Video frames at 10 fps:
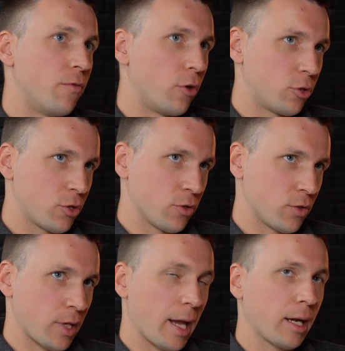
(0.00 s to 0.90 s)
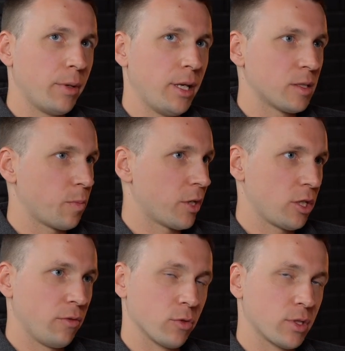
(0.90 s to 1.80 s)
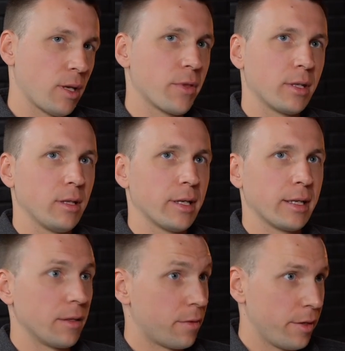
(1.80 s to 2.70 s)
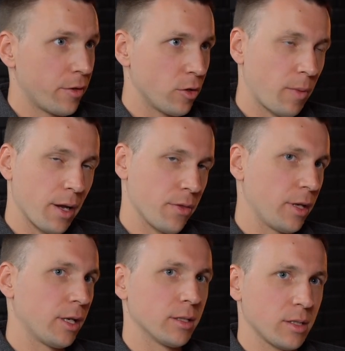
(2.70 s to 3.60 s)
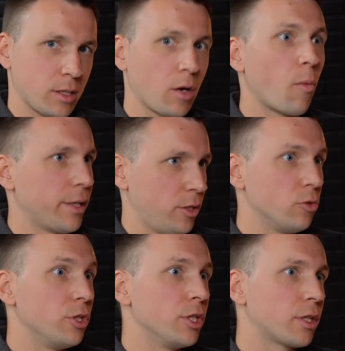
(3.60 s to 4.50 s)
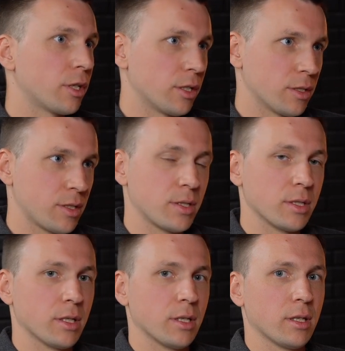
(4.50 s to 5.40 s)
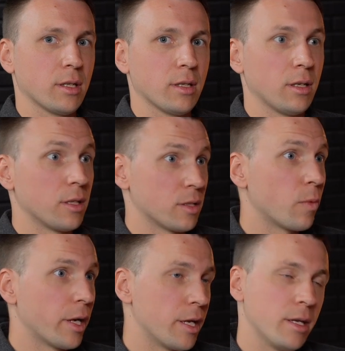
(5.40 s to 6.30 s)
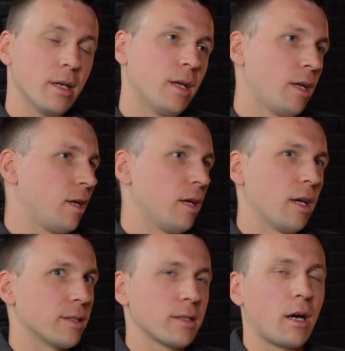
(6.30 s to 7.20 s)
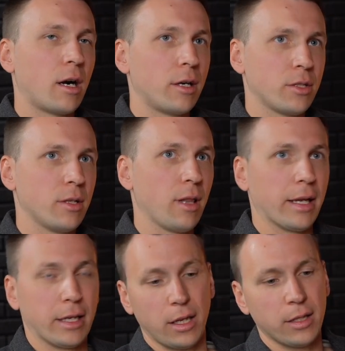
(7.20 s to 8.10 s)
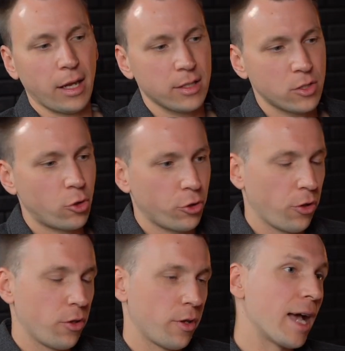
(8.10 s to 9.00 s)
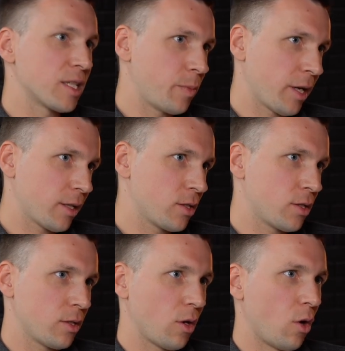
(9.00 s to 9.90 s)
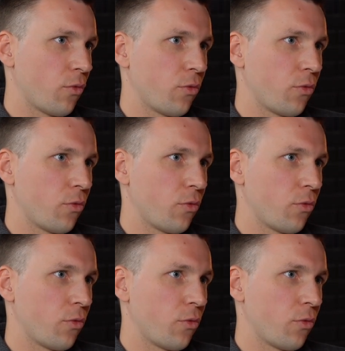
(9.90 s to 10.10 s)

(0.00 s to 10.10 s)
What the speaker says: versus equity, especially for something like Ethereum. I think it's quite unique. It's in its way, and it's hard. Like it has certain aspects of